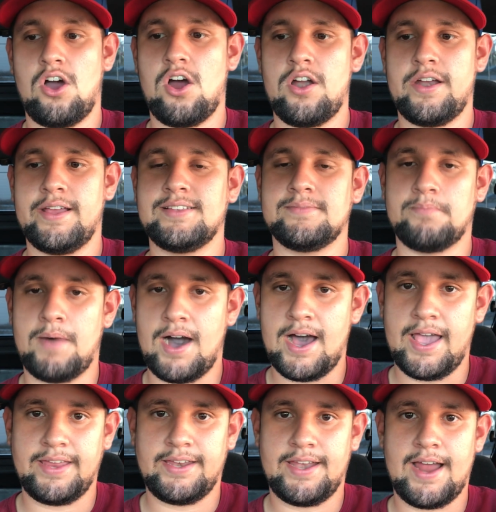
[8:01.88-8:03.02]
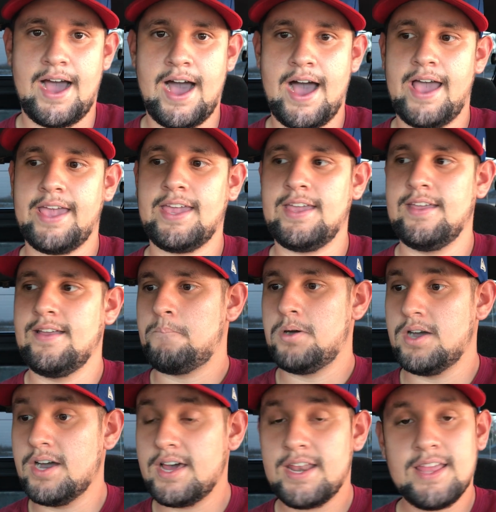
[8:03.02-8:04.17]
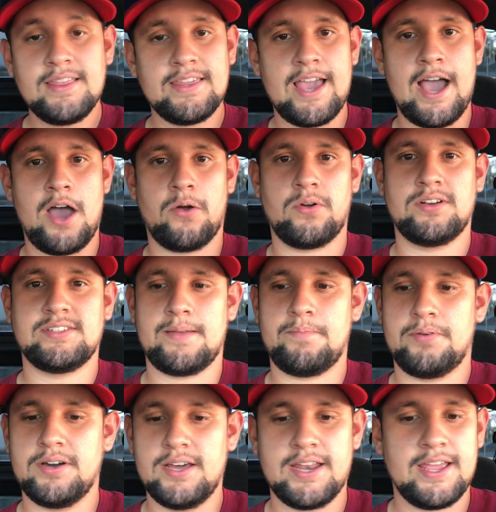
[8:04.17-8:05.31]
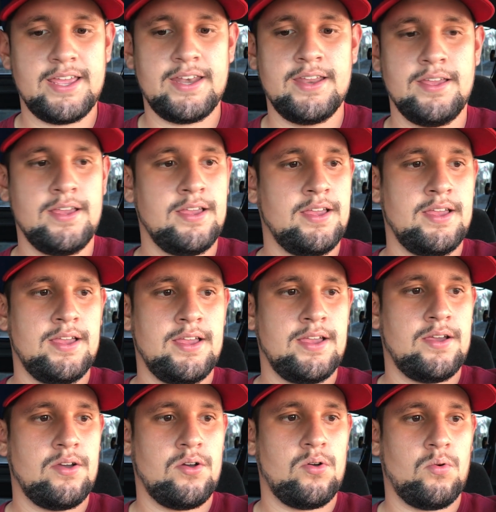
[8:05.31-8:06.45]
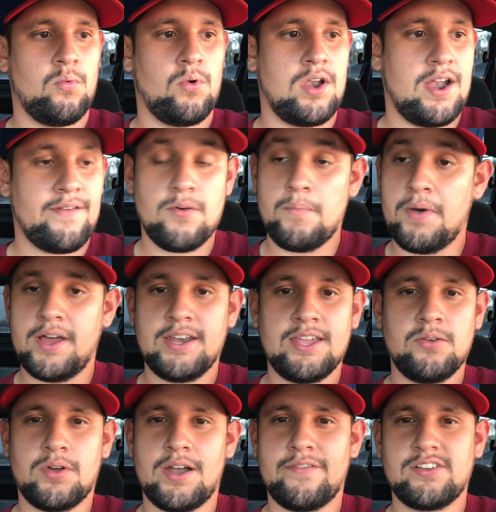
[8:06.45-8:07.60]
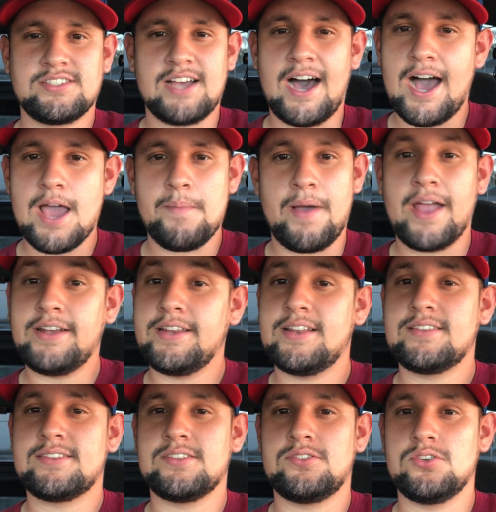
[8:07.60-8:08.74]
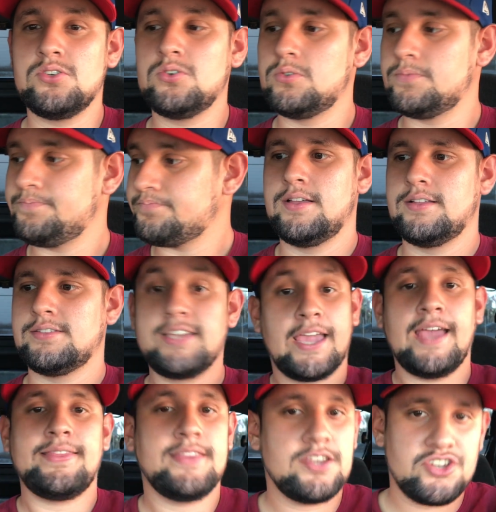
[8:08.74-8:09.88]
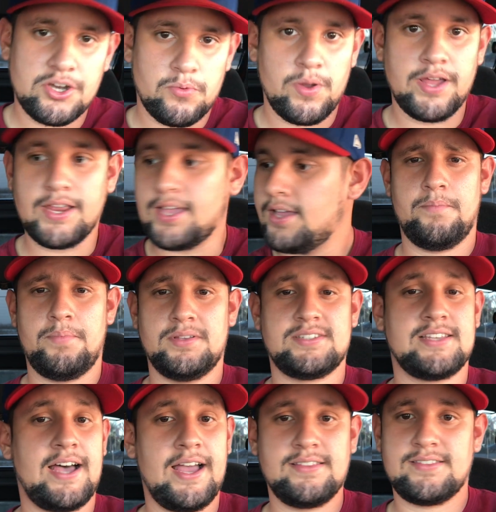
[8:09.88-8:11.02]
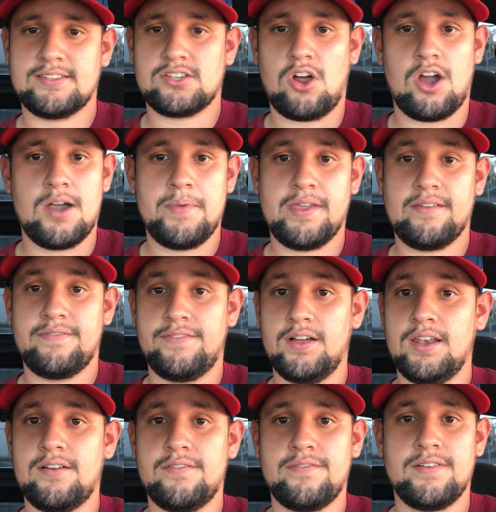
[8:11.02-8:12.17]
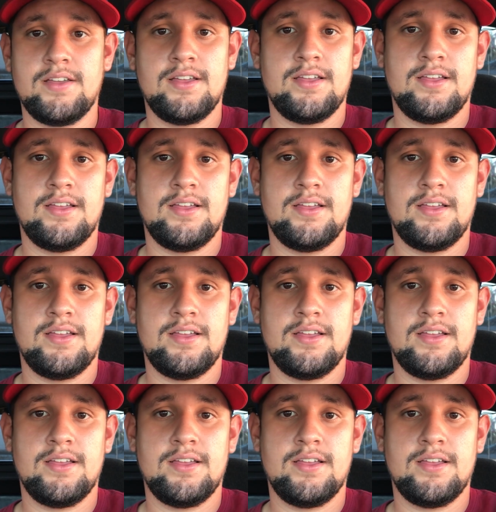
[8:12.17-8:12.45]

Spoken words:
car is mine and I put in the hours, I put in whatever money, whatever time I needed to do to get this shit running. Besides this car being full of